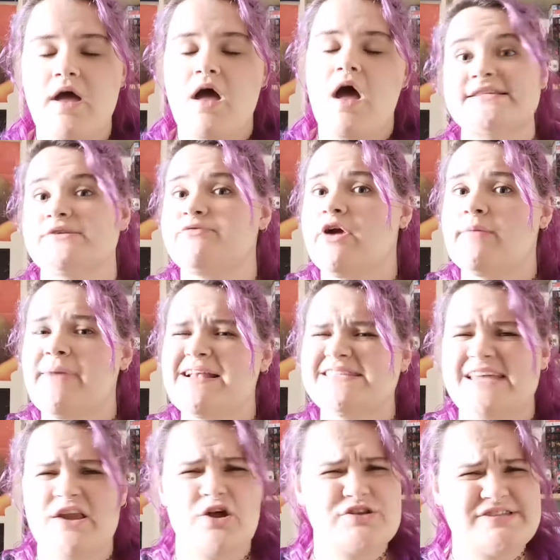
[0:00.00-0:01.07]
It's a
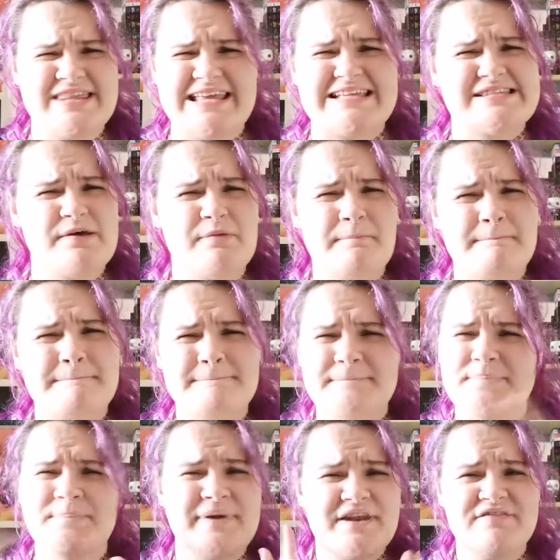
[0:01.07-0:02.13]
romance, and I also think it's a
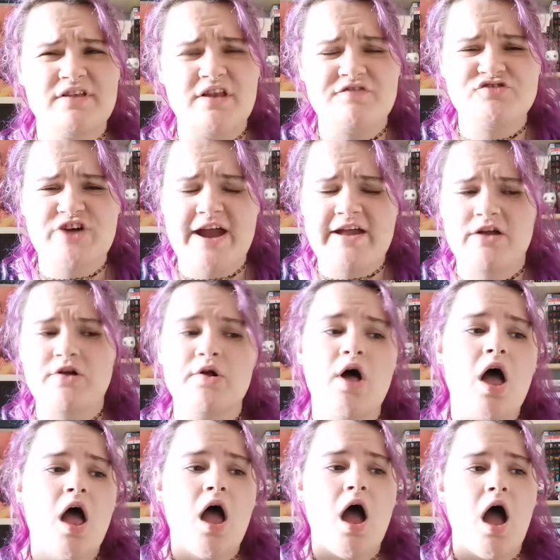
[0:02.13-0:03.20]
bit of a love triangle,